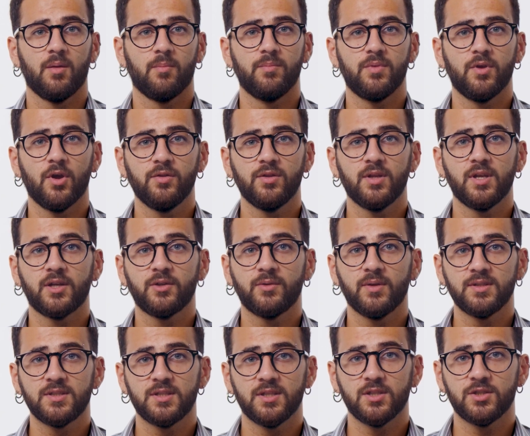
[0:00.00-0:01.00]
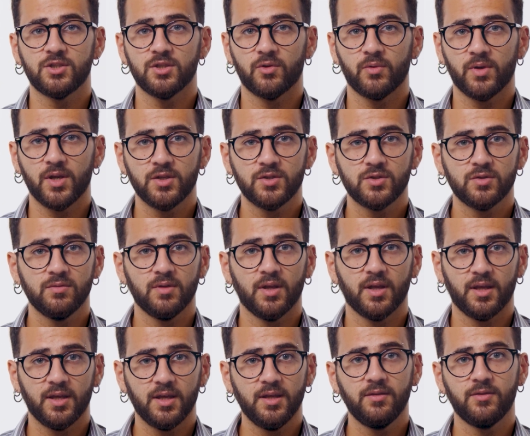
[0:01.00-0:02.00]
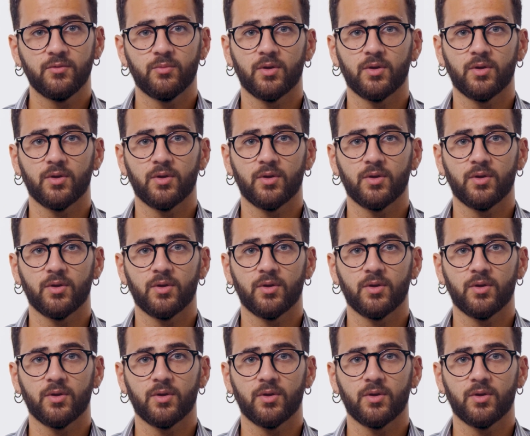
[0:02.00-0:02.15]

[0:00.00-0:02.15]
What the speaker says: Beyond electricity generation, heat